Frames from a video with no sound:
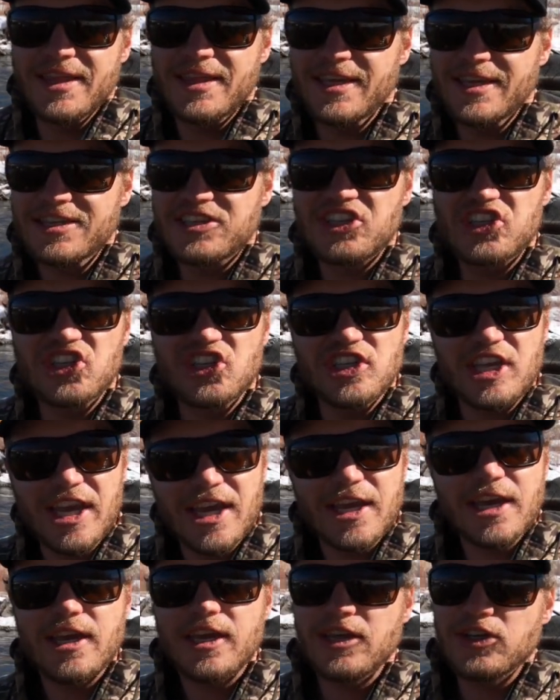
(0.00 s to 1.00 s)
The
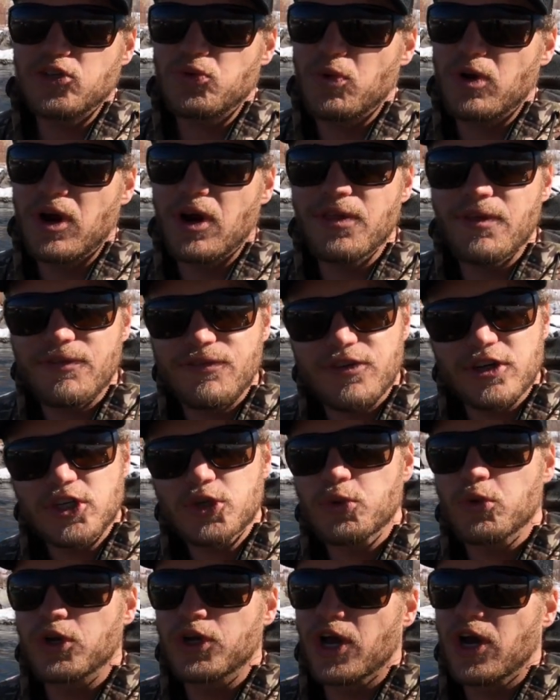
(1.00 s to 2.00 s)
sink is where all the
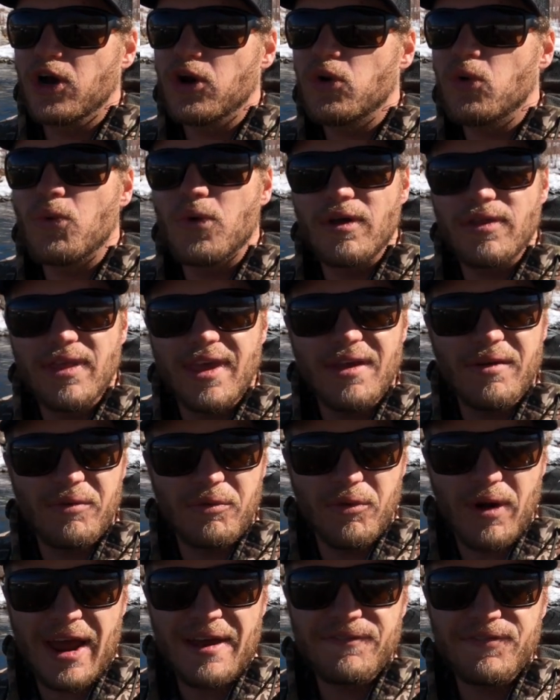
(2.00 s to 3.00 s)
fish will go when they
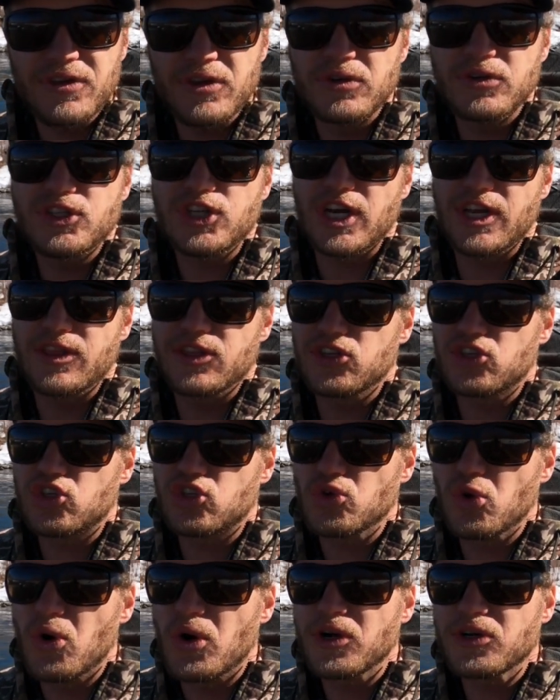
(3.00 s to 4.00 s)
refuge, and the
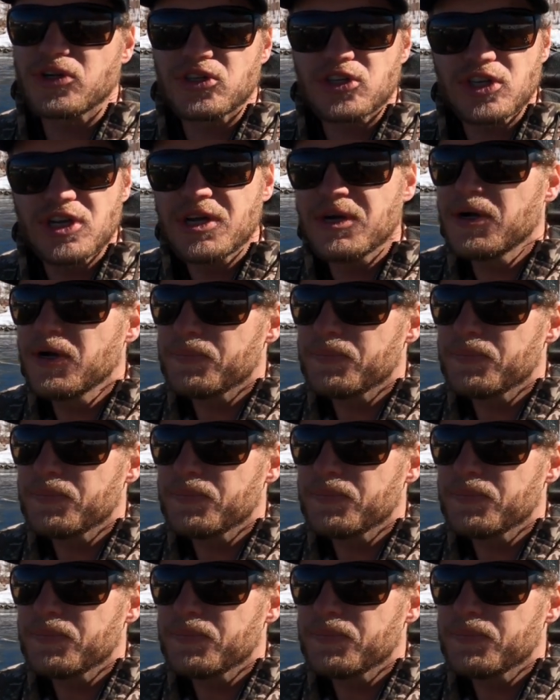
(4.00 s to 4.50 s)
source